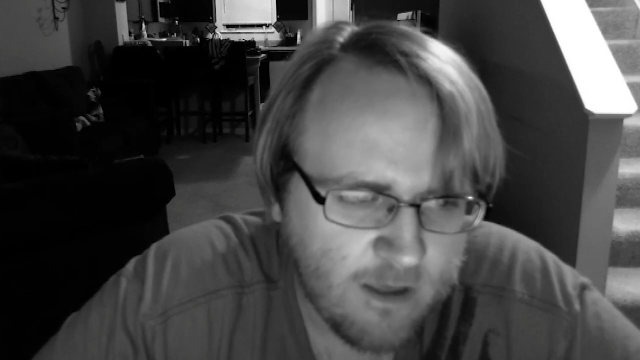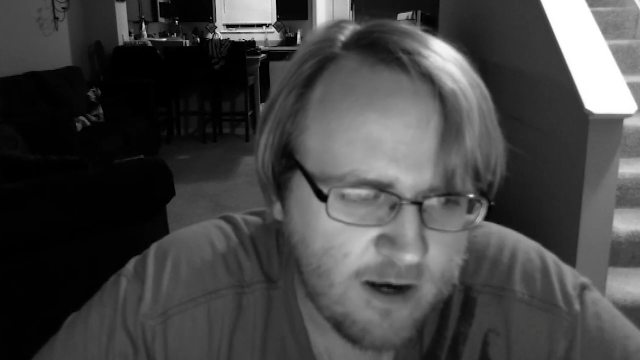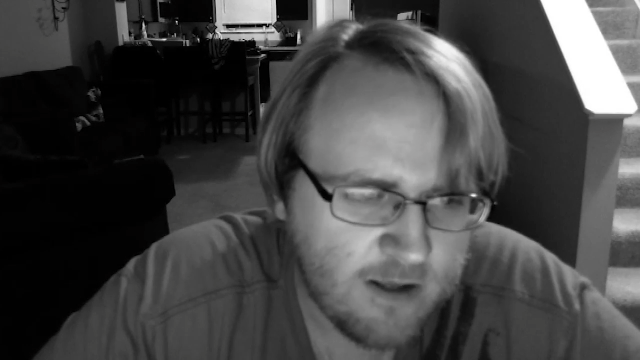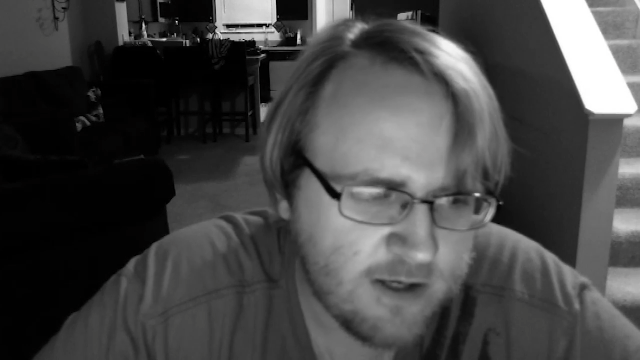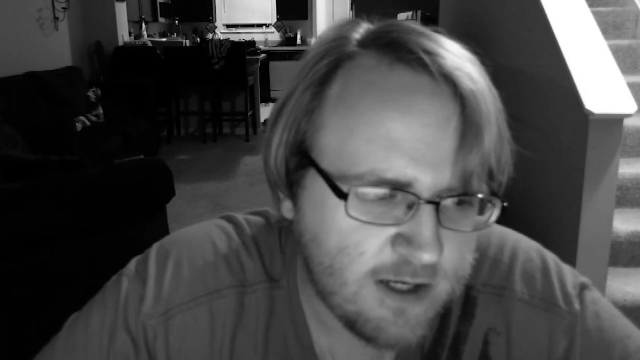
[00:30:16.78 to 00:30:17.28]

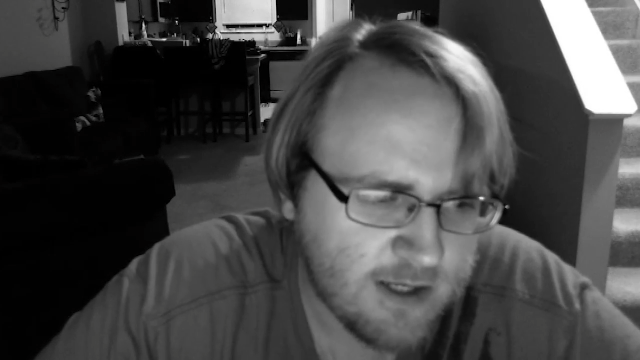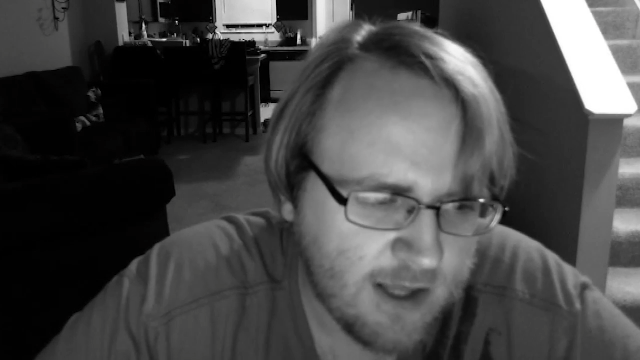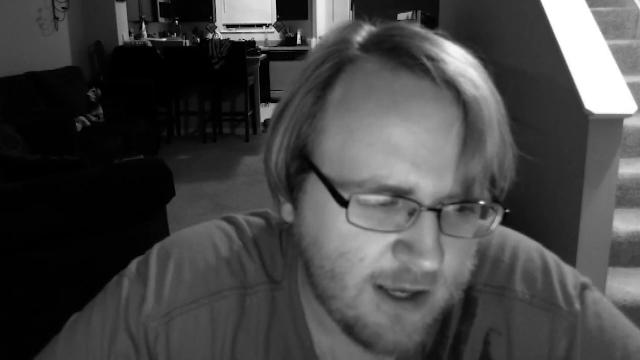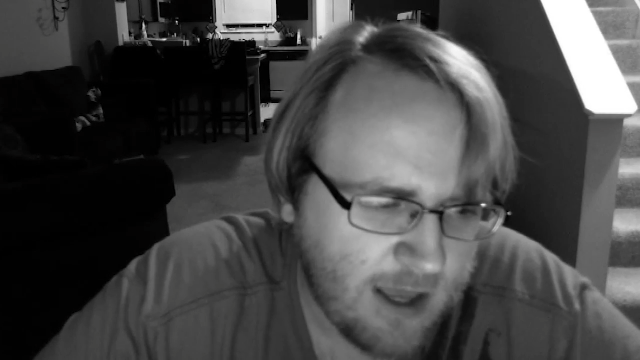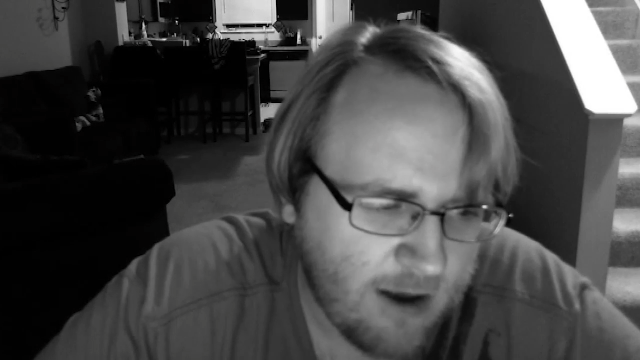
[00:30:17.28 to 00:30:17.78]
it's just
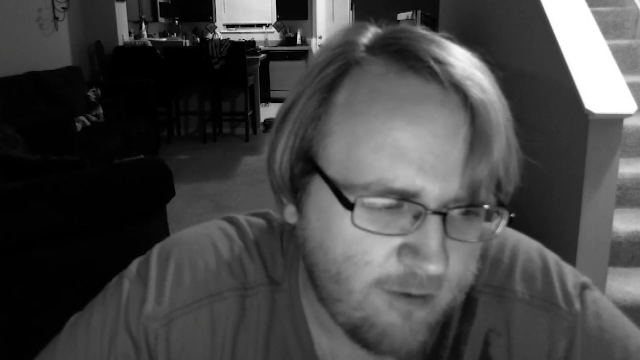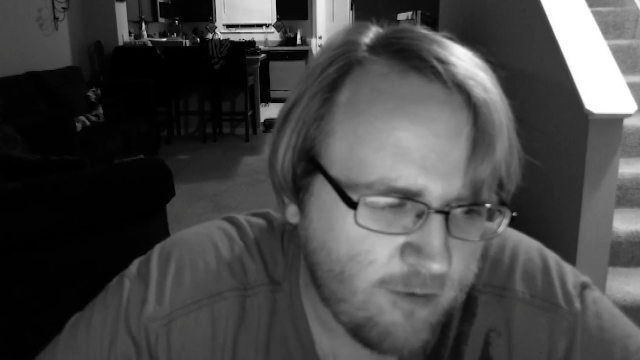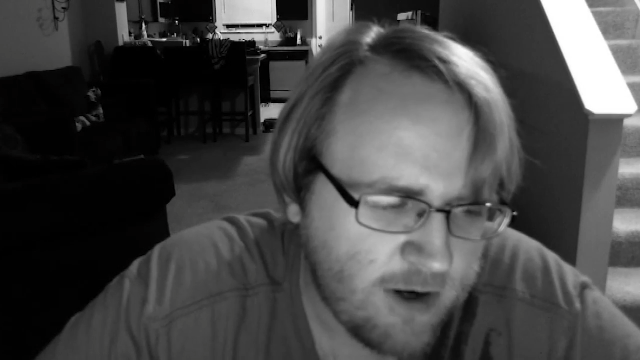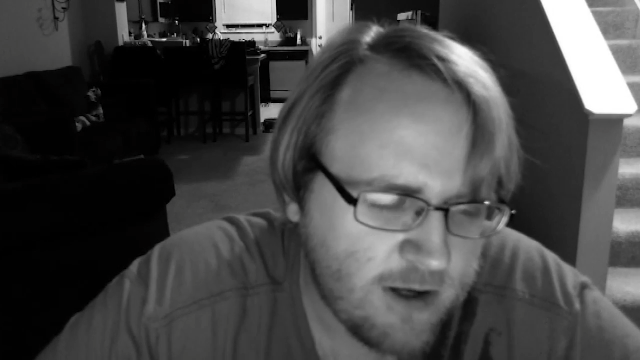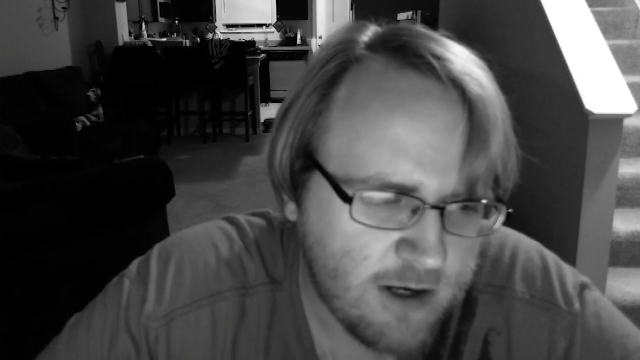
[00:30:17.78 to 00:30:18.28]
like,
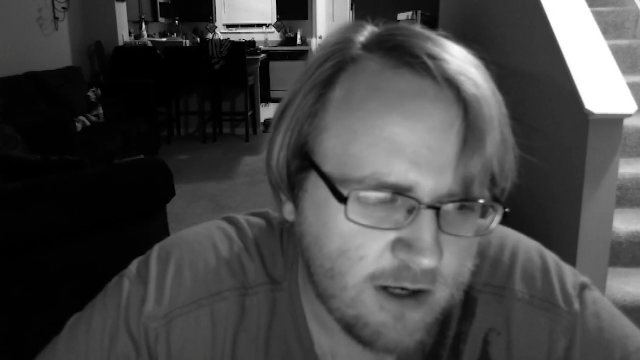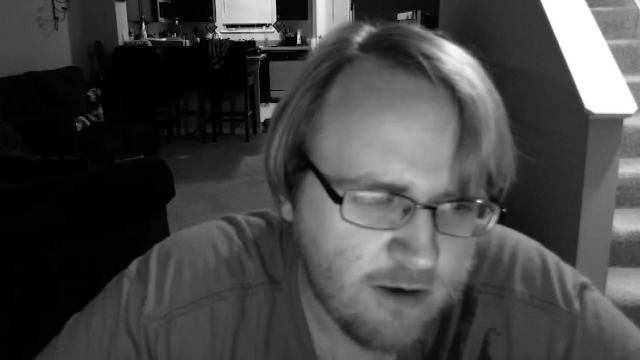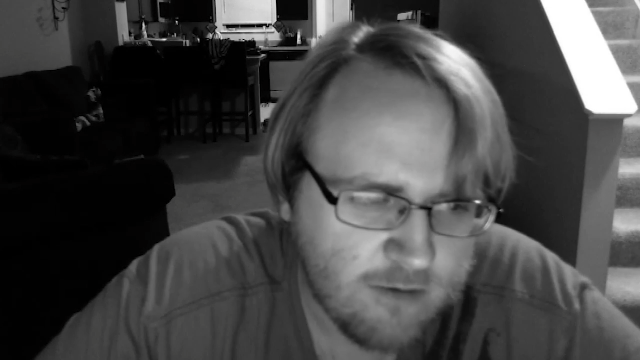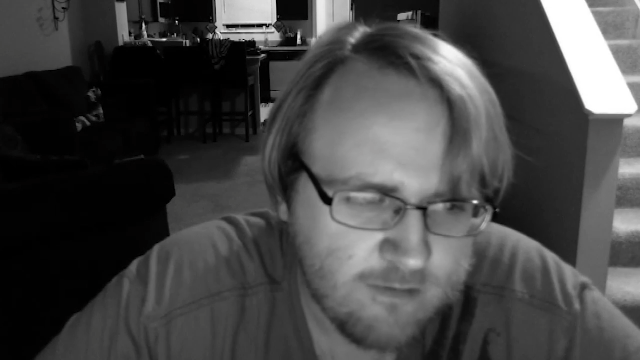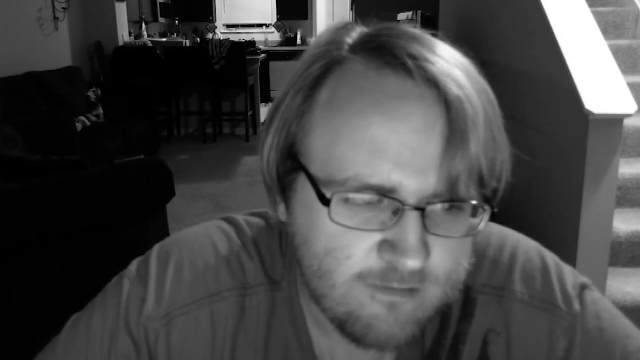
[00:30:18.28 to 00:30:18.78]
what are you gonna
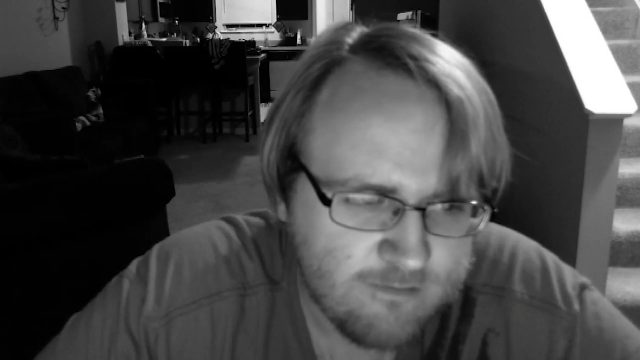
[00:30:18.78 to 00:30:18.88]
do?